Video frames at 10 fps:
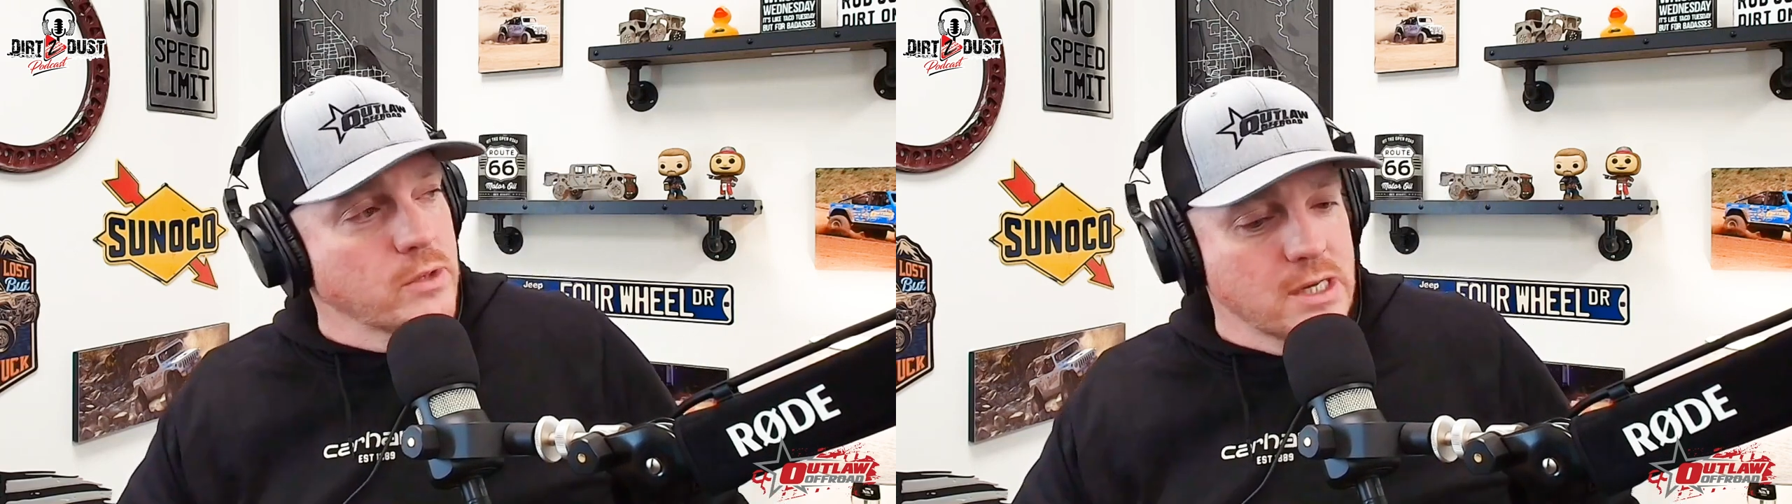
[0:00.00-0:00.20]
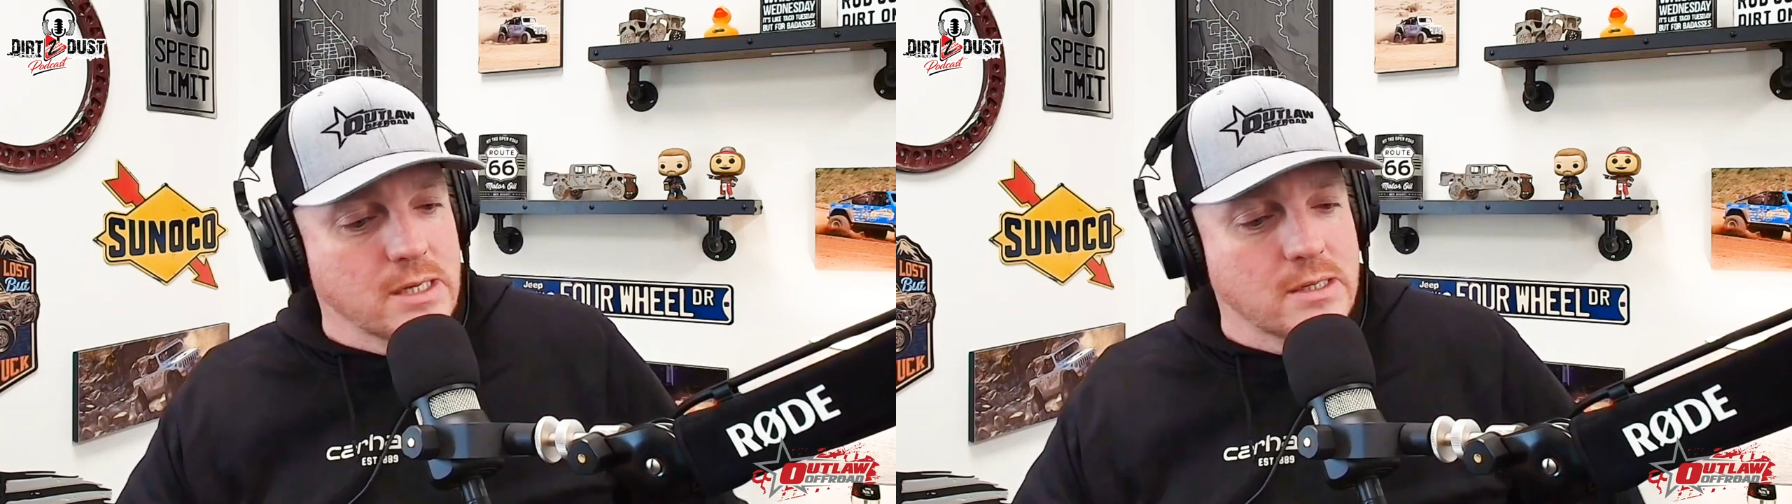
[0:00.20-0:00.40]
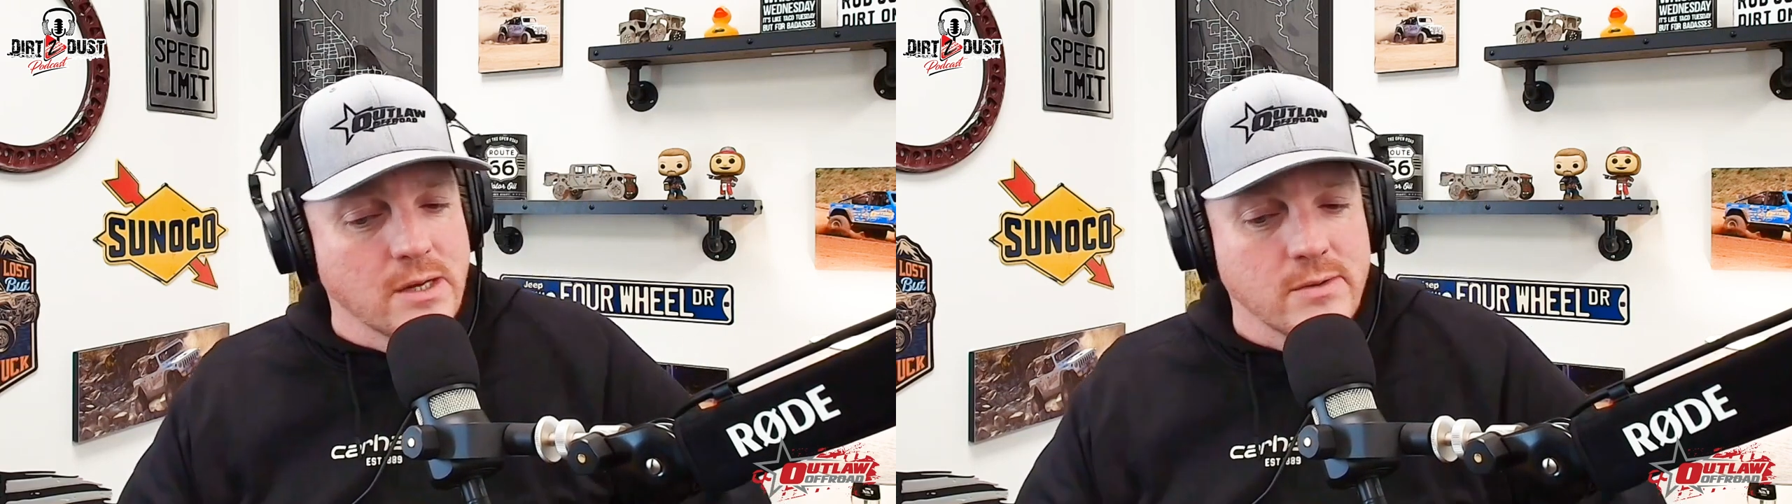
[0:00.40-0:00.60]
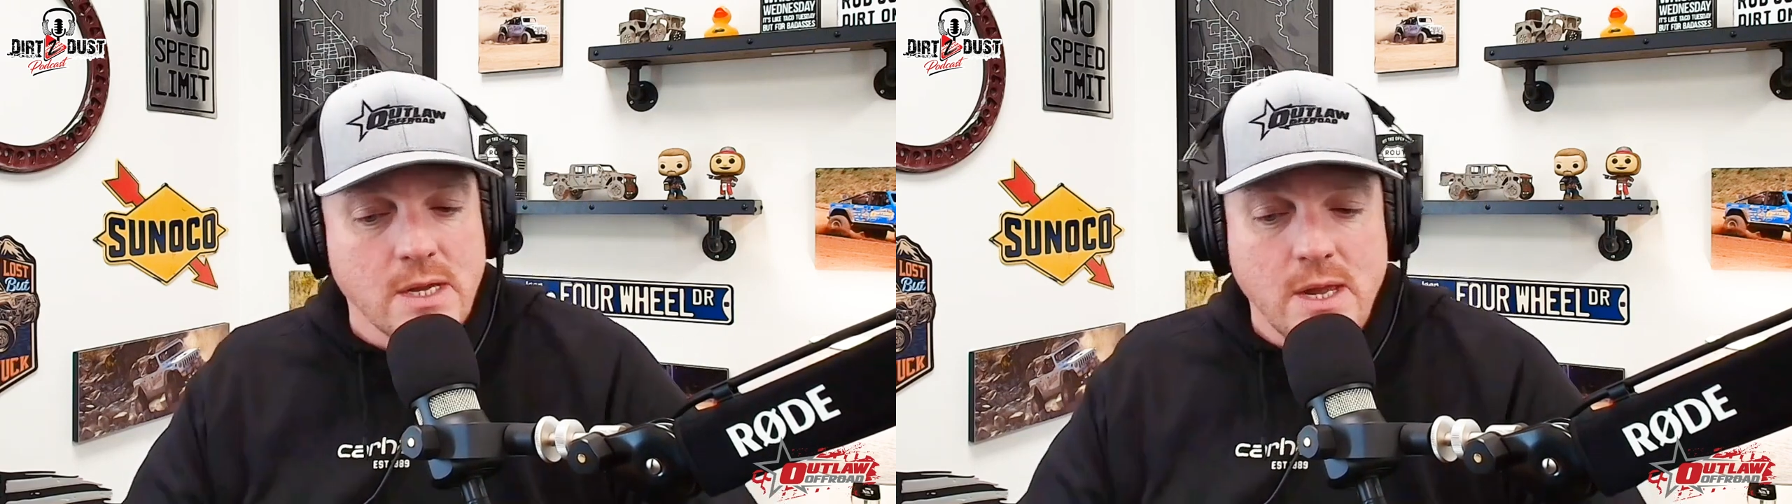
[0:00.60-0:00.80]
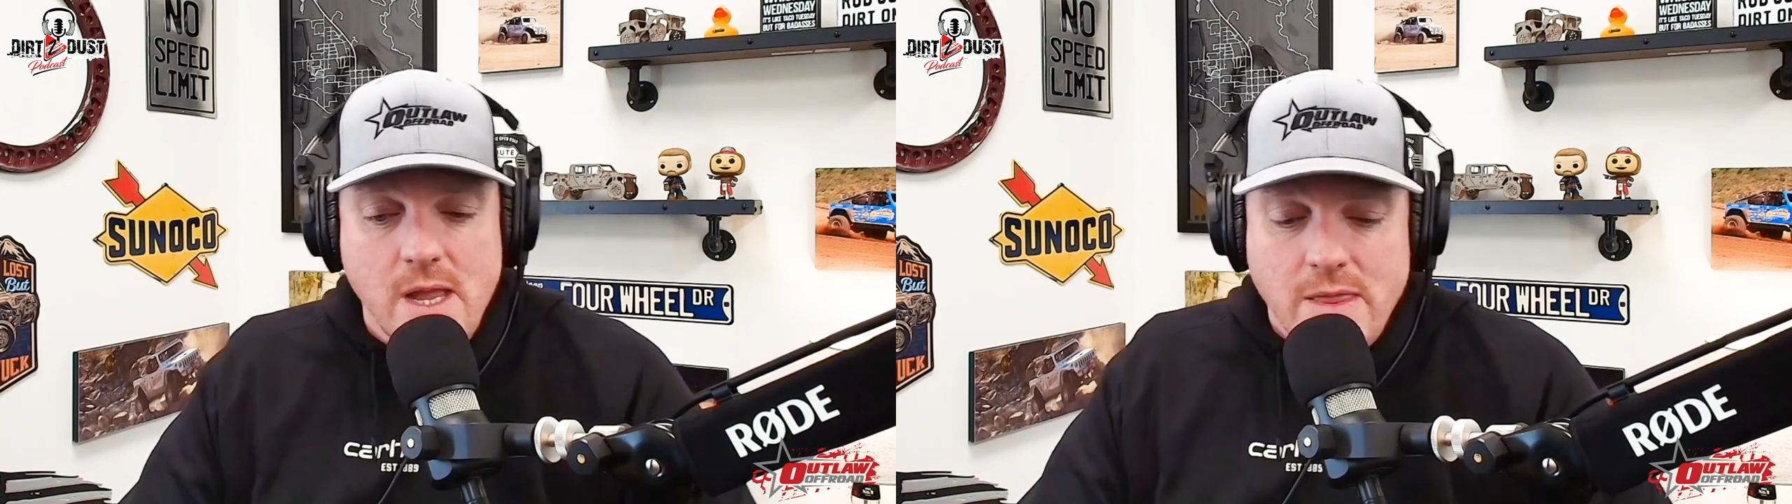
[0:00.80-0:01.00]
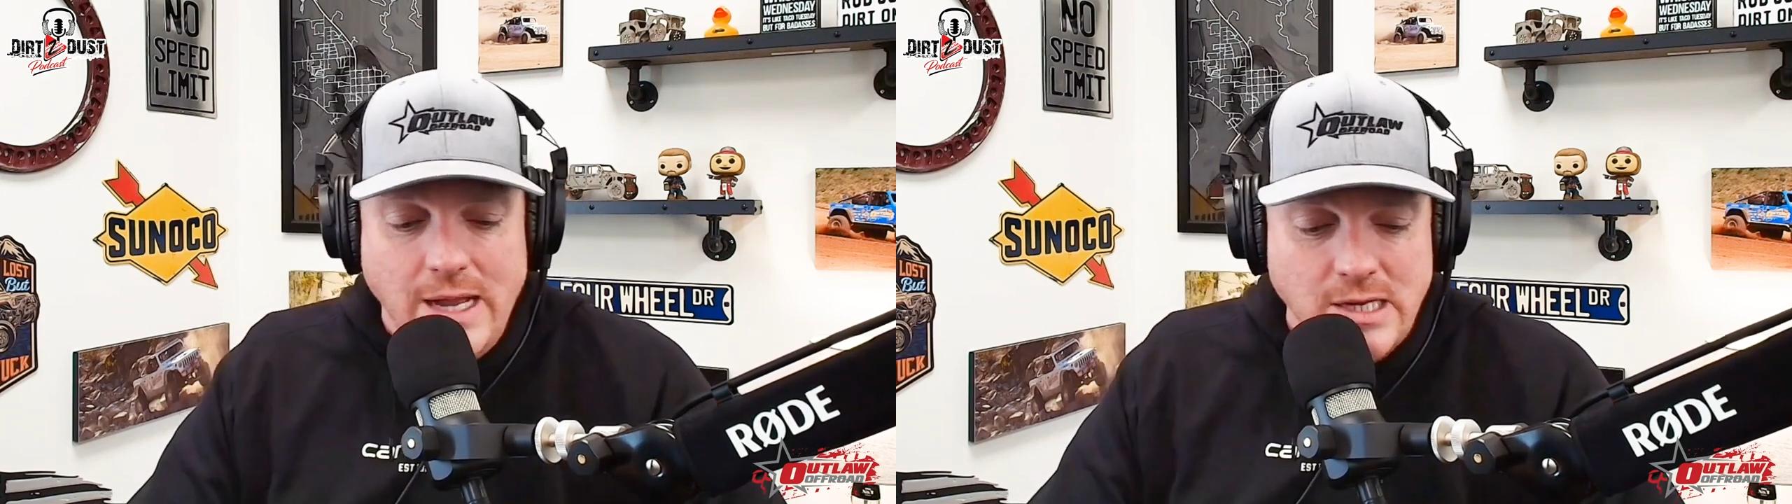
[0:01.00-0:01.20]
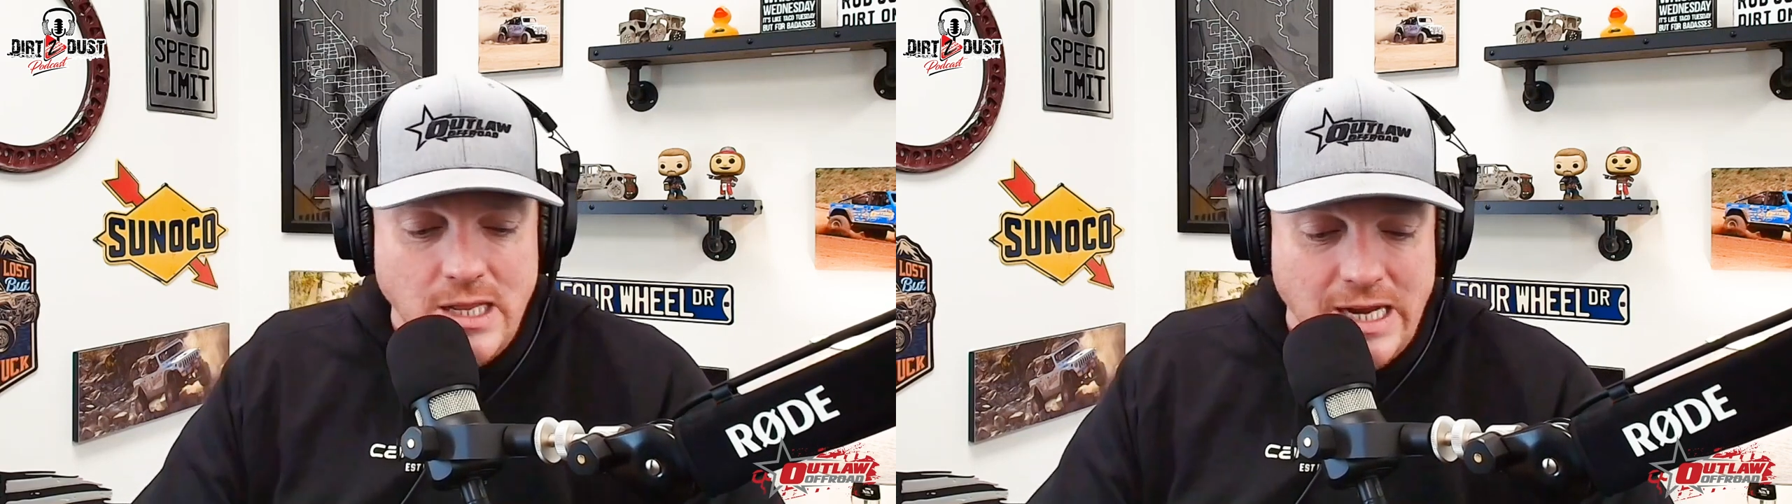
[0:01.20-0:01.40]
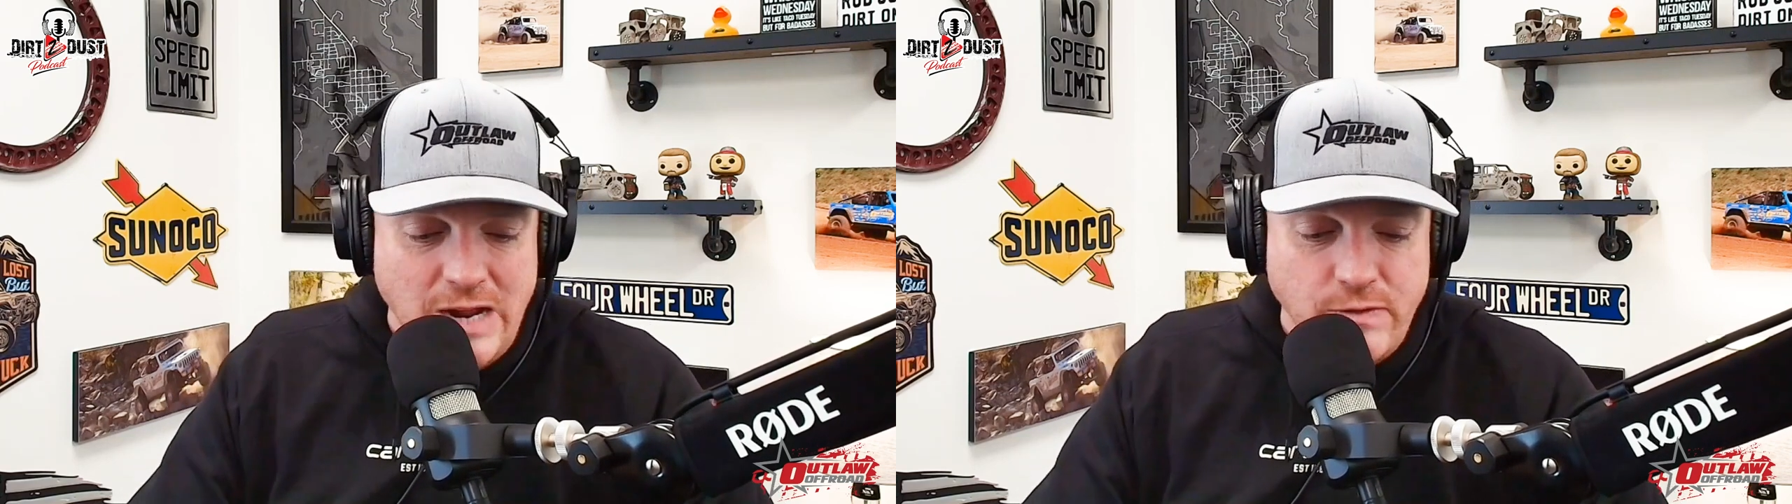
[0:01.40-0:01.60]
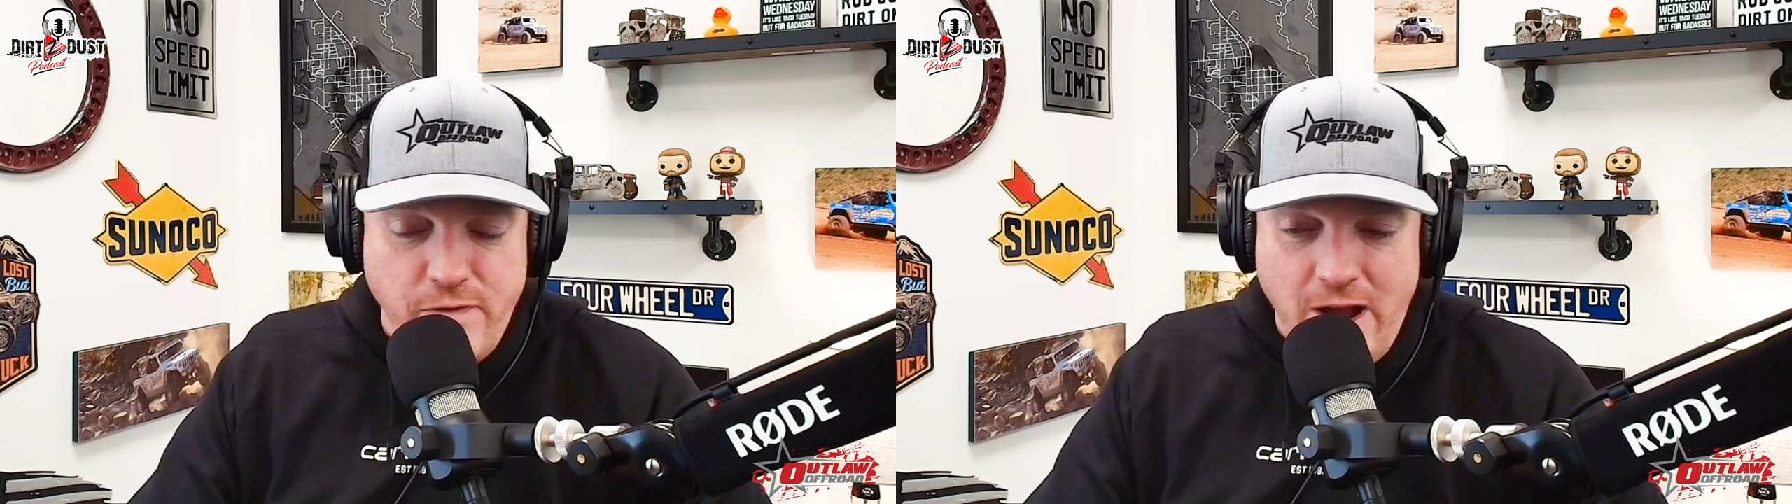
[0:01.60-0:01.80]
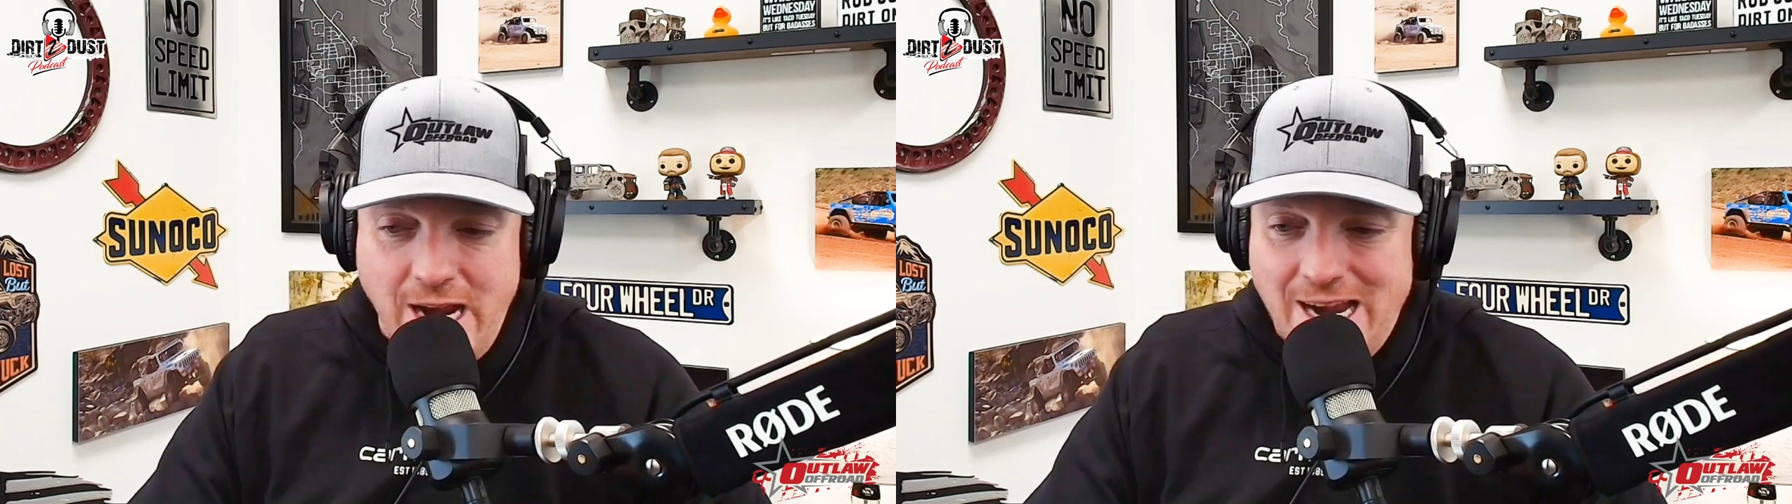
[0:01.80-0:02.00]
We'll see. So that's all I got for
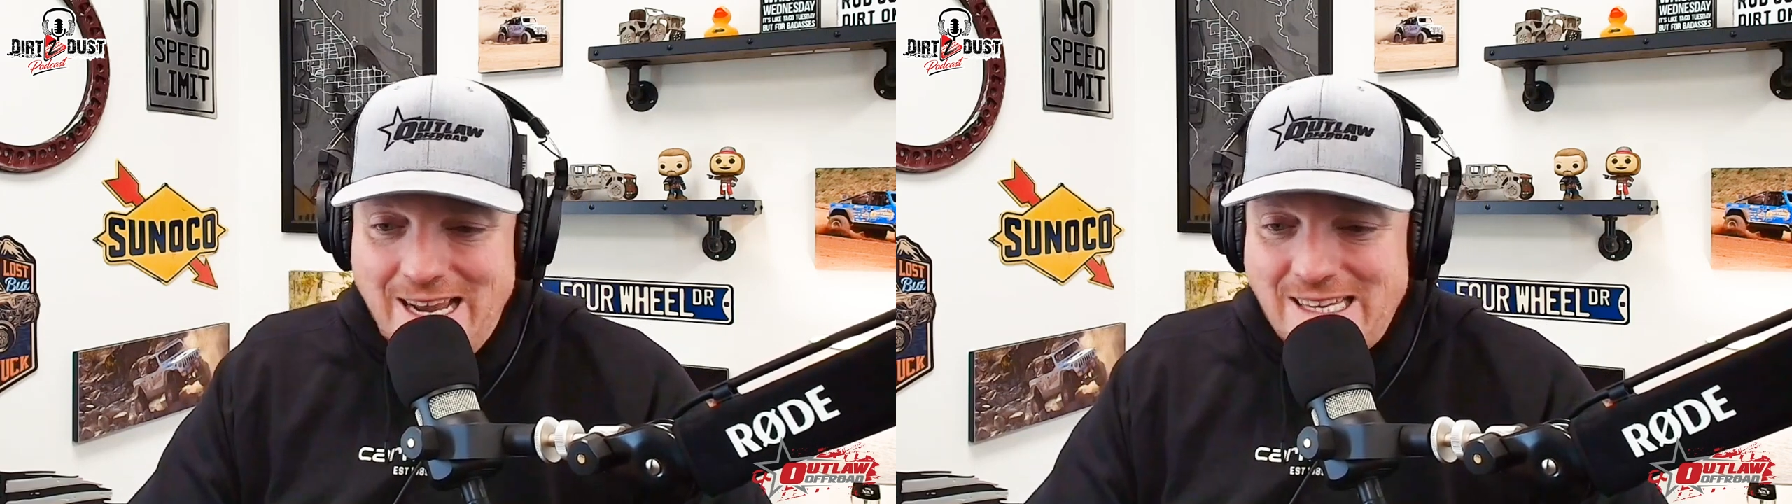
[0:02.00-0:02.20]
Friday.